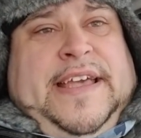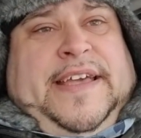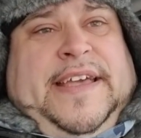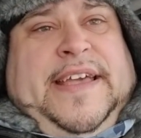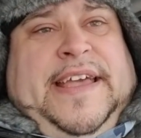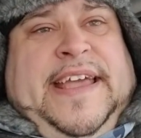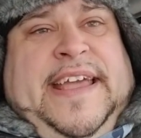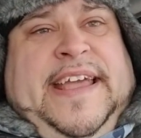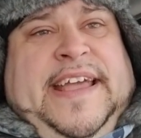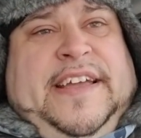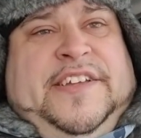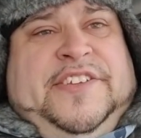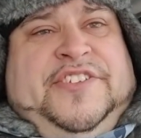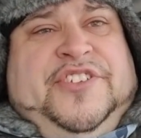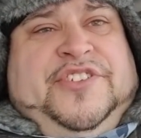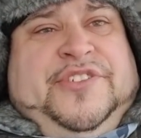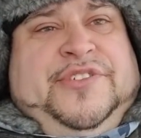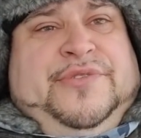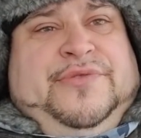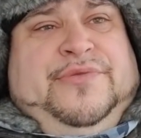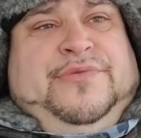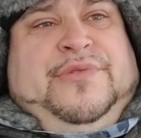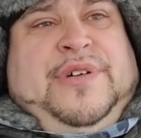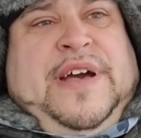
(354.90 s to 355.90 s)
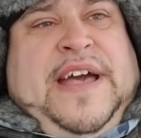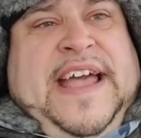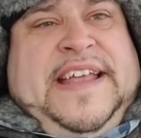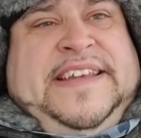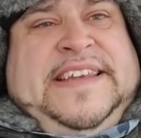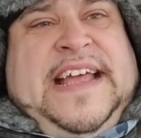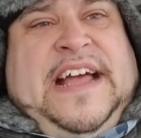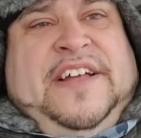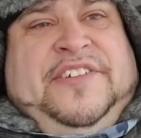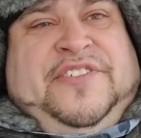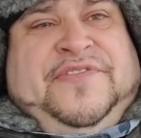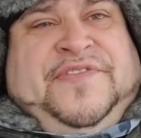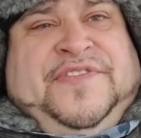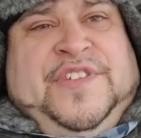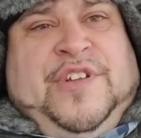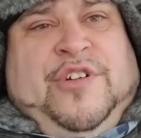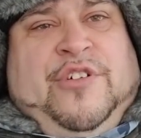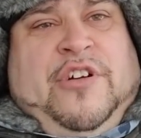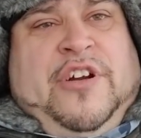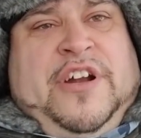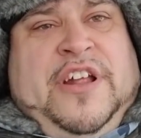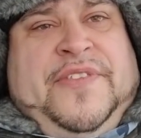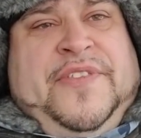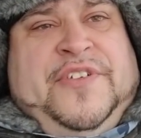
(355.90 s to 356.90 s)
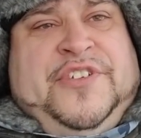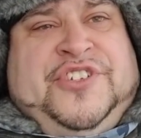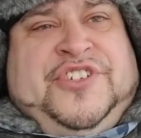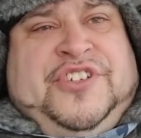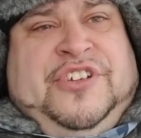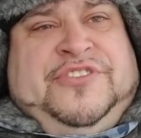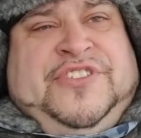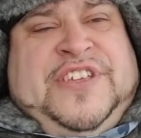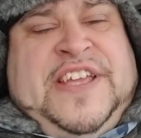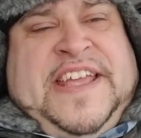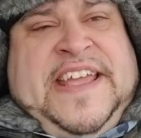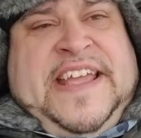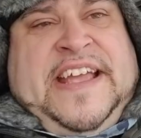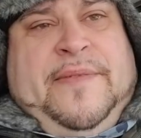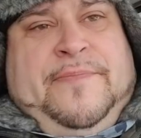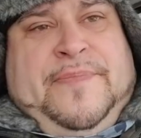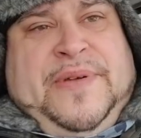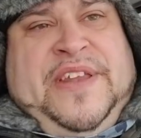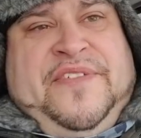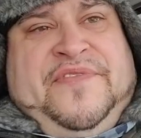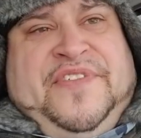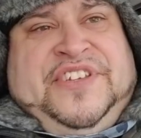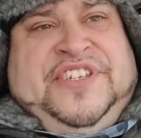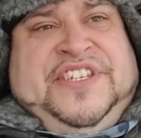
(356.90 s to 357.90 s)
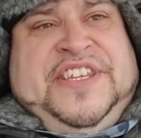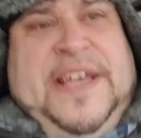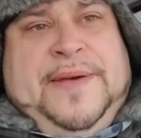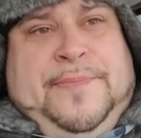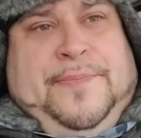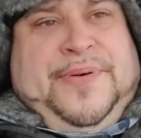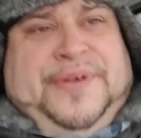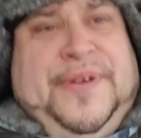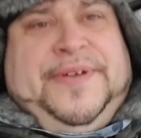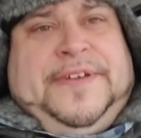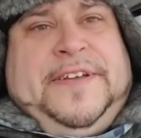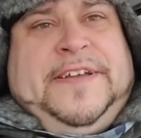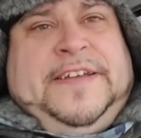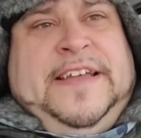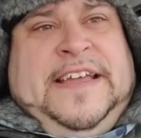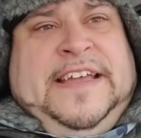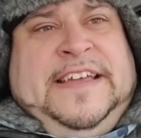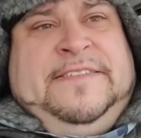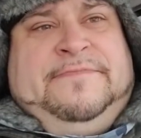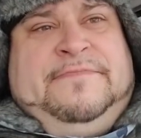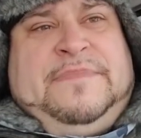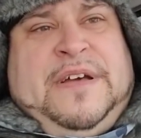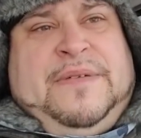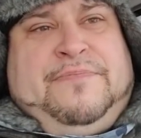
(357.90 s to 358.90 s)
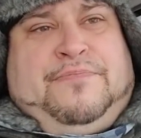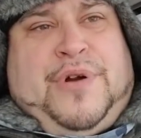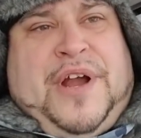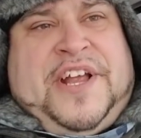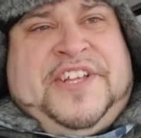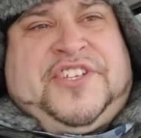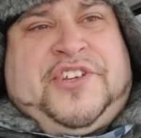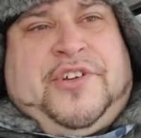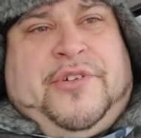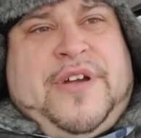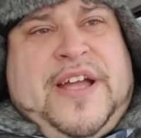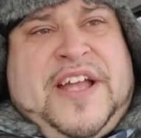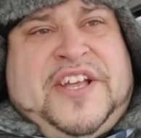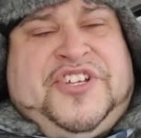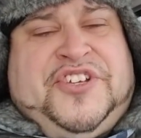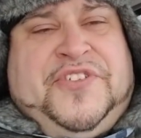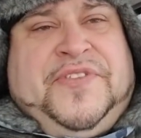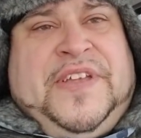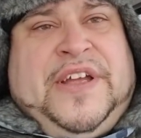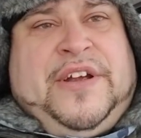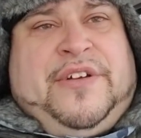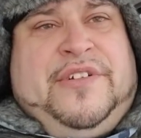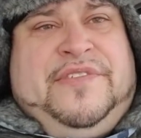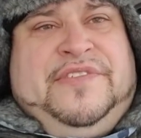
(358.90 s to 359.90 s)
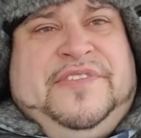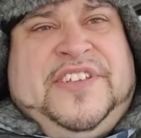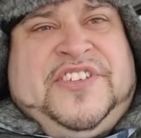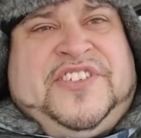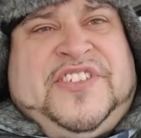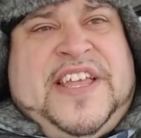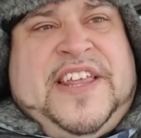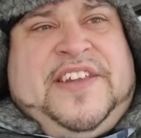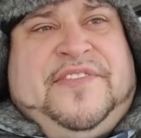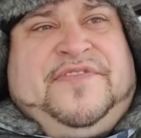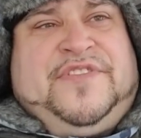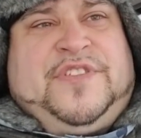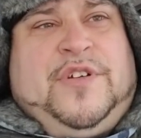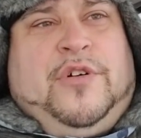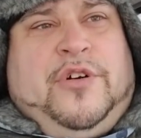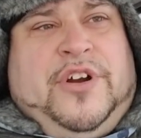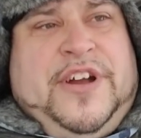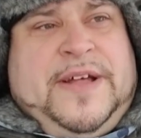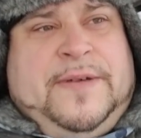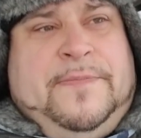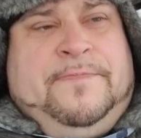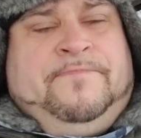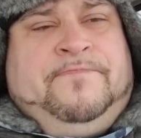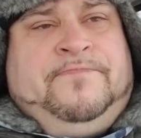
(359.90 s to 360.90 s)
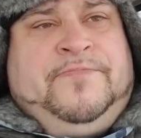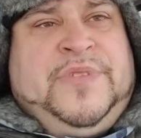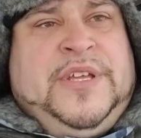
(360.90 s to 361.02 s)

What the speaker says: And you head down to Florida, they're still taking a bit of a dip in price correction there in the state of Florida.